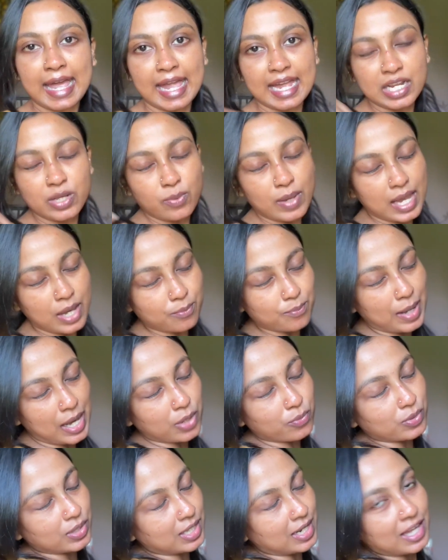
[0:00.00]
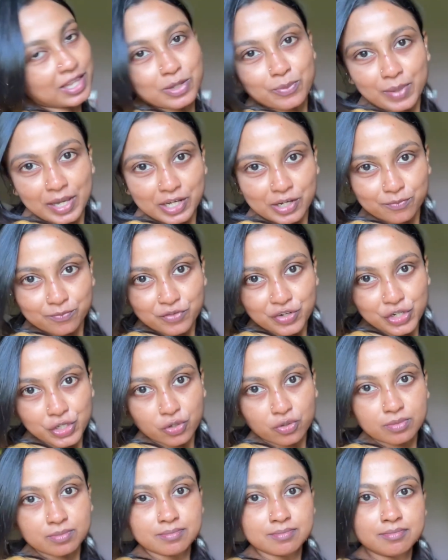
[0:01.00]
Anyway, I'm back with another makeup
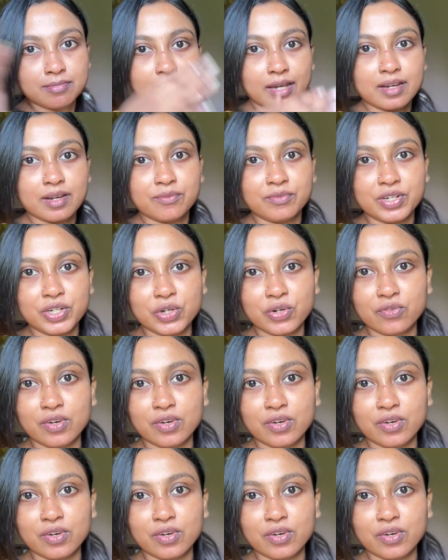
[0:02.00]
video. Makeup video